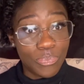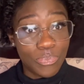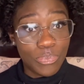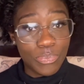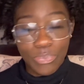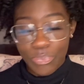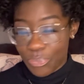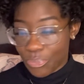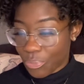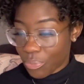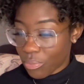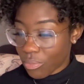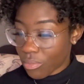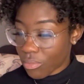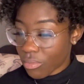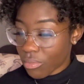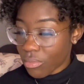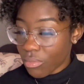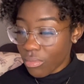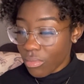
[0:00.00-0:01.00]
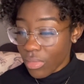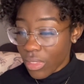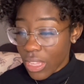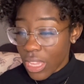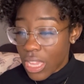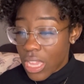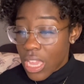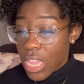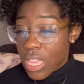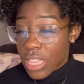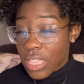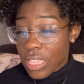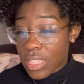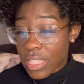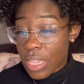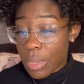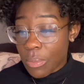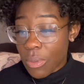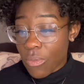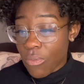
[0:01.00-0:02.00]
The
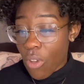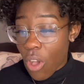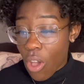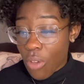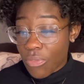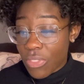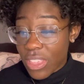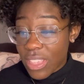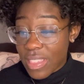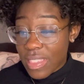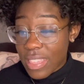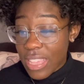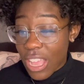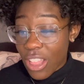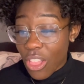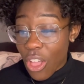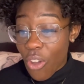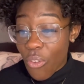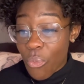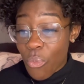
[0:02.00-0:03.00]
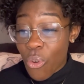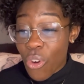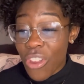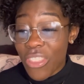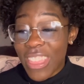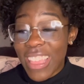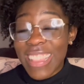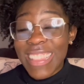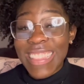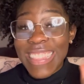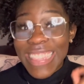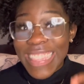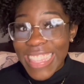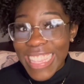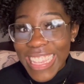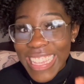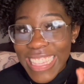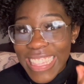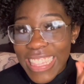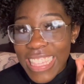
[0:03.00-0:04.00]
scheme involved the sale of more than
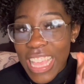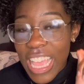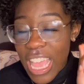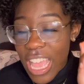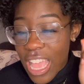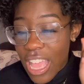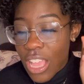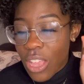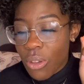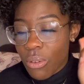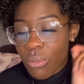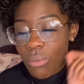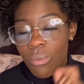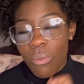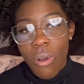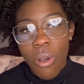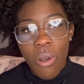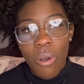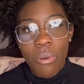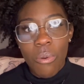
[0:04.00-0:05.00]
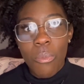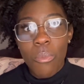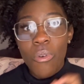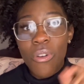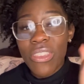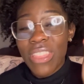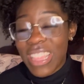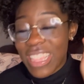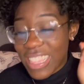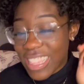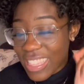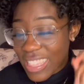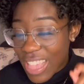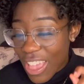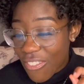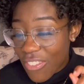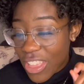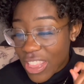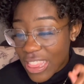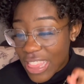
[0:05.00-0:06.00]

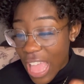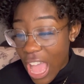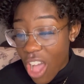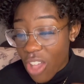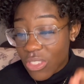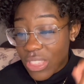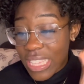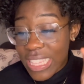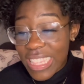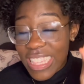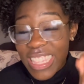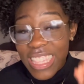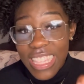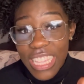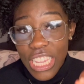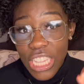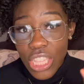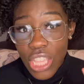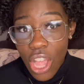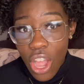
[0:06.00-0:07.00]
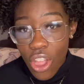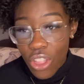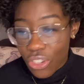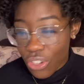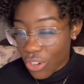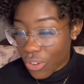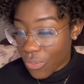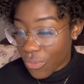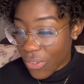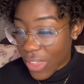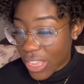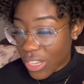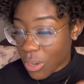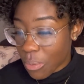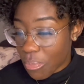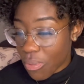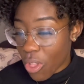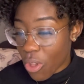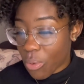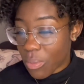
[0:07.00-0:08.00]
7,600 fake
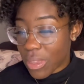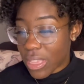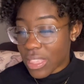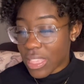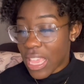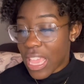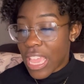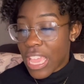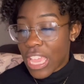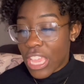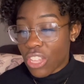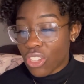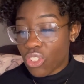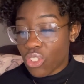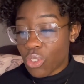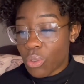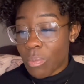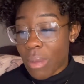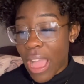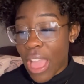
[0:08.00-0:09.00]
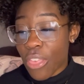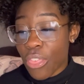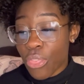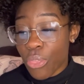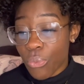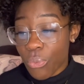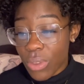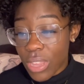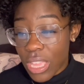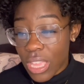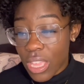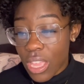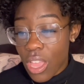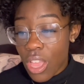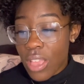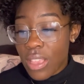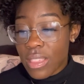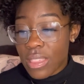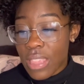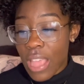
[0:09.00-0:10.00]
diplomas issued by three
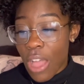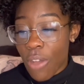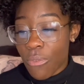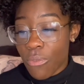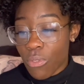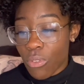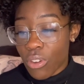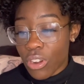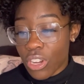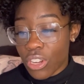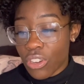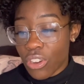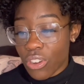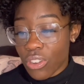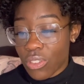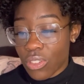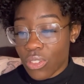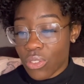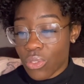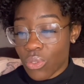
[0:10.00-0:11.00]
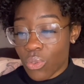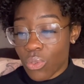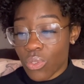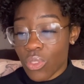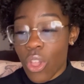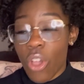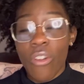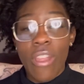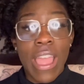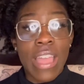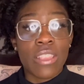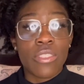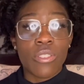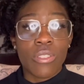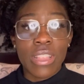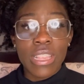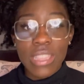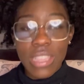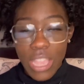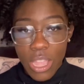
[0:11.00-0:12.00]
South Florida nursing schools. All right, so
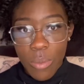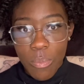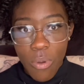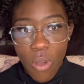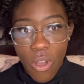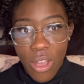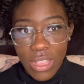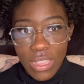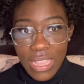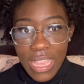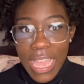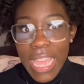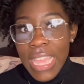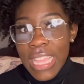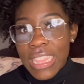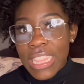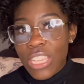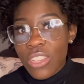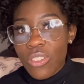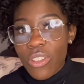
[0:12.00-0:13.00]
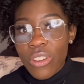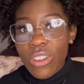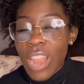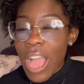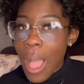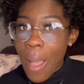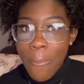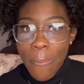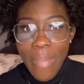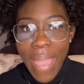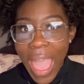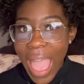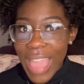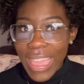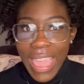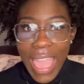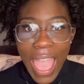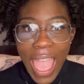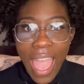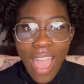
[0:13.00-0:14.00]
let's take a pause. These are not
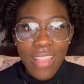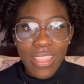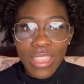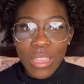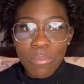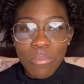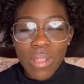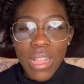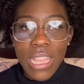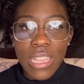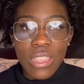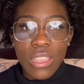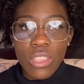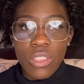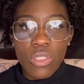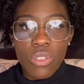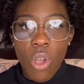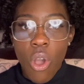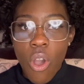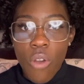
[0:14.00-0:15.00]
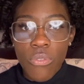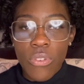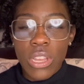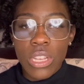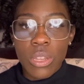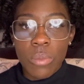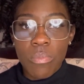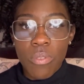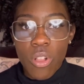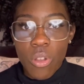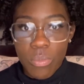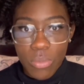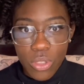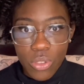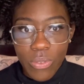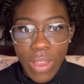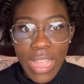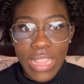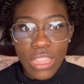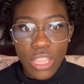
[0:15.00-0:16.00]
back alley places offering diplomas,
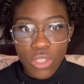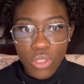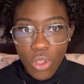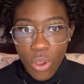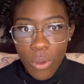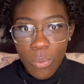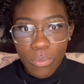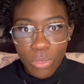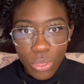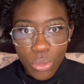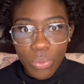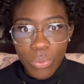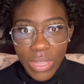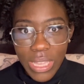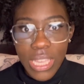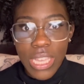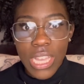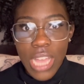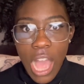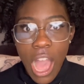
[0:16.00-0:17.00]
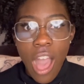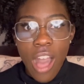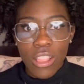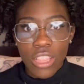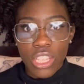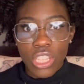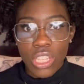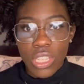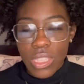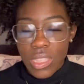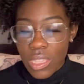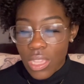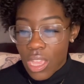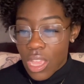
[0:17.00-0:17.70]
right? These are three colleges